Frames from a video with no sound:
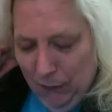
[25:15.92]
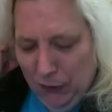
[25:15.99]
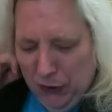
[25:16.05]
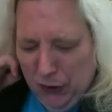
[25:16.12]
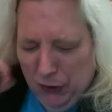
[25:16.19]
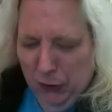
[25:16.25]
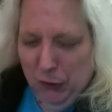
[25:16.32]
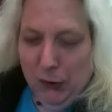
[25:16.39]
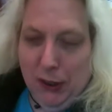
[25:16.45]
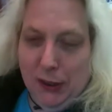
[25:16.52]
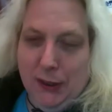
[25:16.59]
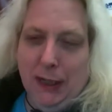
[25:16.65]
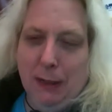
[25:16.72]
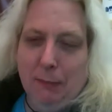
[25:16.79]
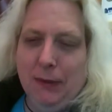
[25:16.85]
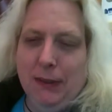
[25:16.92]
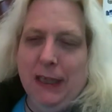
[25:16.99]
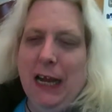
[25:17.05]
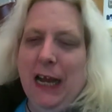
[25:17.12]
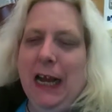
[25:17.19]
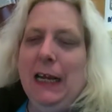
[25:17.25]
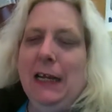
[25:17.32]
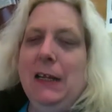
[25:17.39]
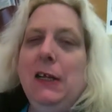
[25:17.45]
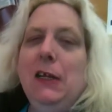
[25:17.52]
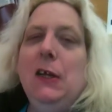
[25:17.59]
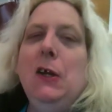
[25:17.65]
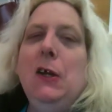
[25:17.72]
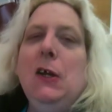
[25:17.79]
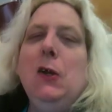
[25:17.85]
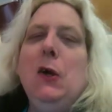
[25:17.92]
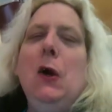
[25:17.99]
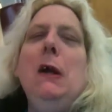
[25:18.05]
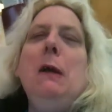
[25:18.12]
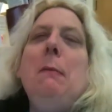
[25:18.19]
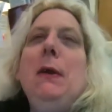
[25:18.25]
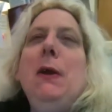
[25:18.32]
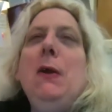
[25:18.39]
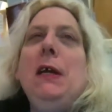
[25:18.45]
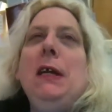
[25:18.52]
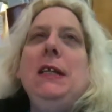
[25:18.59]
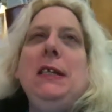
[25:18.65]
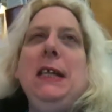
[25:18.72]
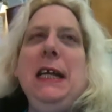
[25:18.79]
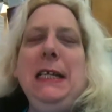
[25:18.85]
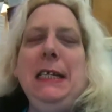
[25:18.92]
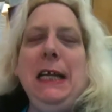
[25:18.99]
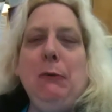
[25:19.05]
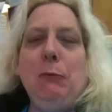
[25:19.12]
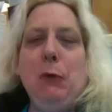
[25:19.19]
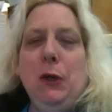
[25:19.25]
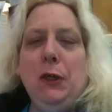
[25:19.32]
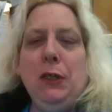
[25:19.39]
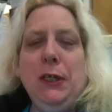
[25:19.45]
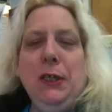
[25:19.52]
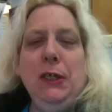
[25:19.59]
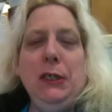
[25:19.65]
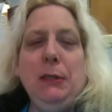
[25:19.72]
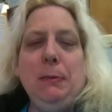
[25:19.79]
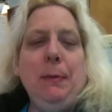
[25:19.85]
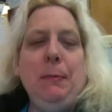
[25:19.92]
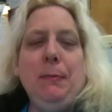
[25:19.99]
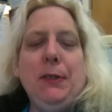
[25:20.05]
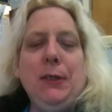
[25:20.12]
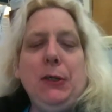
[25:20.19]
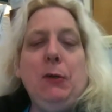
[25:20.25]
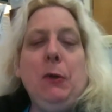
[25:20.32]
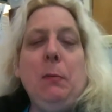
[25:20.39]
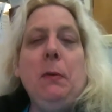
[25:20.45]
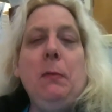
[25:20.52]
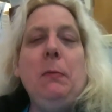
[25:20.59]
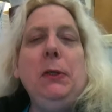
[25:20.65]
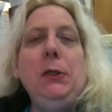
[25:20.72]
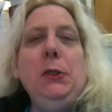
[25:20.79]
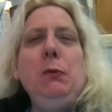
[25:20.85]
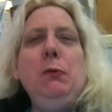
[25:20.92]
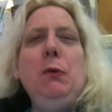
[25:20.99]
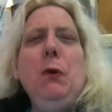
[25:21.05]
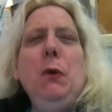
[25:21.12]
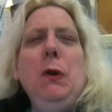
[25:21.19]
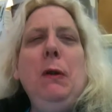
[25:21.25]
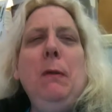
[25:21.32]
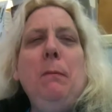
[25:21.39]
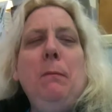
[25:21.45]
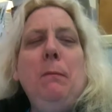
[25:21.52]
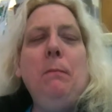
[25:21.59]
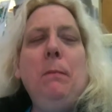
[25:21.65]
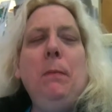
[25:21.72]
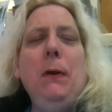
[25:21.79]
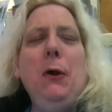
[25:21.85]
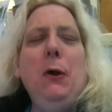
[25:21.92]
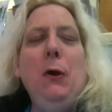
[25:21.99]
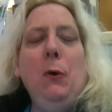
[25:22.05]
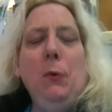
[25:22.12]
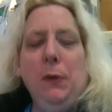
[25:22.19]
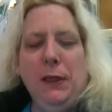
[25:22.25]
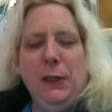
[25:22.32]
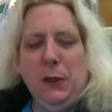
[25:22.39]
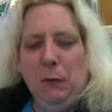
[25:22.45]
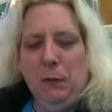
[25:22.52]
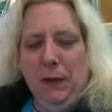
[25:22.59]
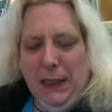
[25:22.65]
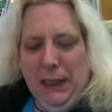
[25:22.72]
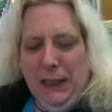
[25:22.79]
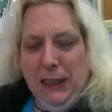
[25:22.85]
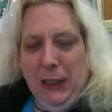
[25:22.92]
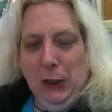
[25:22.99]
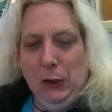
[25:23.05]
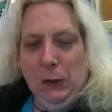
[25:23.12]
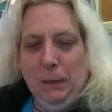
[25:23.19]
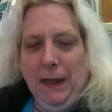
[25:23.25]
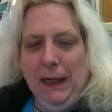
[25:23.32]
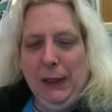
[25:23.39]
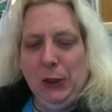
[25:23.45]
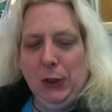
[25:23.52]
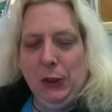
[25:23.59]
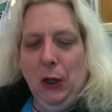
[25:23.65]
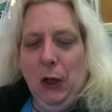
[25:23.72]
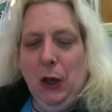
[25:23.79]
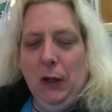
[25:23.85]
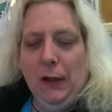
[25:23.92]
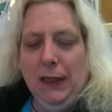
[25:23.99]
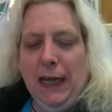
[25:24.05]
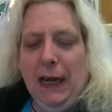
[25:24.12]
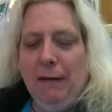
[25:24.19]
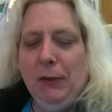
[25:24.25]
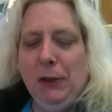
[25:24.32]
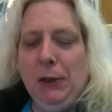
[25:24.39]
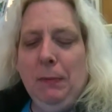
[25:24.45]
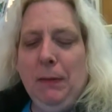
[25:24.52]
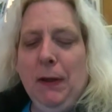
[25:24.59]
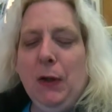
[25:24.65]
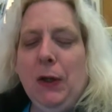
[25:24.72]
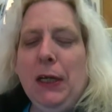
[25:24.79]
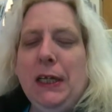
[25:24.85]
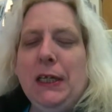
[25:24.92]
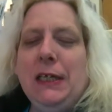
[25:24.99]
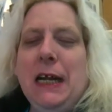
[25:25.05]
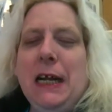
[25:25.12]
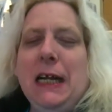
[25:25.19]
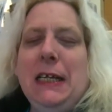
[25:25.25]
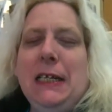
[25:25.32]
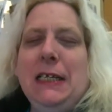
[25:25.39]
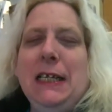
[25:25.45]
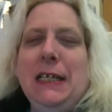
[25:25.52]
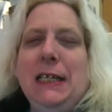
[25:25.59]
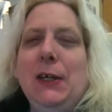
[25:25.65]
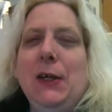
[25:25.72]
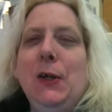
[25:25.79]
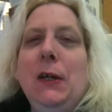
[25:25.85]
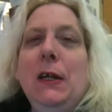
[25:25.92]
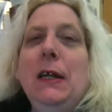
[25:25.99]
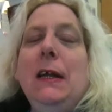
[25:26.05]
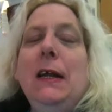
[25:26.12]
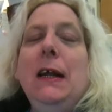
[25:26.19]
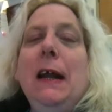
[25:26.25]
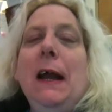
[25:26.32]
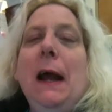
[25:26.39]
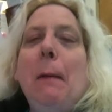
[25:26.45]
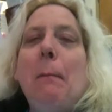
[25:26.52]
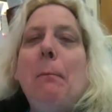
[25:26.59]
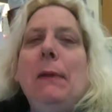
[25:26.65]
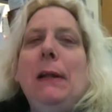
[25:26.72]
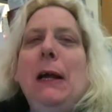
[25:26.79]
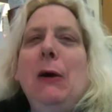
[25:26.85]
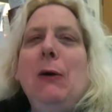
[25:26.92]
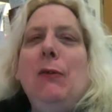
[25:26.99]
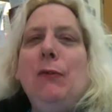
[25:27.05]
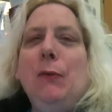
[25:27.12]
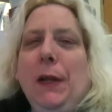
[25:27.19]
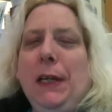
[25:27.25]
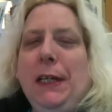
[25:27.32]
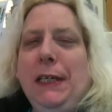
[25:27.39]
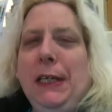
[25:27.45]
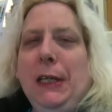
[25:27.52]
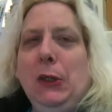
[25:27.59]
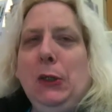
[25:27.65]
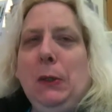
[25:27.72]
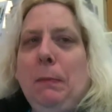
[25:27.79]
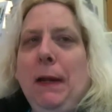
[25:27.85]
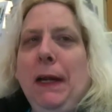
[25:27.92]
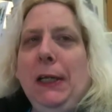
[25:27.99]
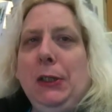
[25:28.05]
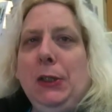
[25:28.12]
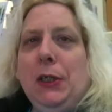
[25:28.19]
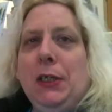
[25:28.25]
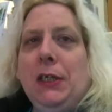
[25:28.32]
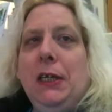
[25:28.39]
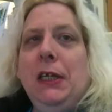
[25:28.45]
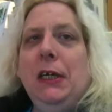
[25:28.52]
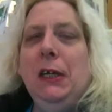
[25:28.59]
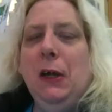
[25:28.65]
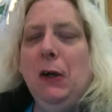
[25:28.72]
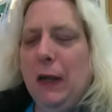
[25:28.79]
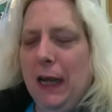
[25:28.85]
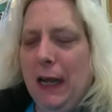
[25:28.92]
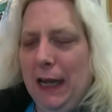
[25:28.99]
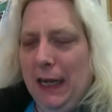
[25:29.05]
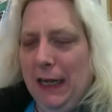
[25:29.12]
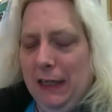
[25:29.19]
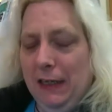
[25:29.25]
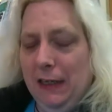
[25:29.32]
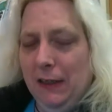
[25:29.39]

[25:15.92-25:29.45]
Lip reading: screwed us up with that, calling Americans idiot. Well, excuse me, Mr. Gruber, but you wrote a bill that's over 1,800 pages long. The average American is not going to sit there and plow through 1,800 pages, okay?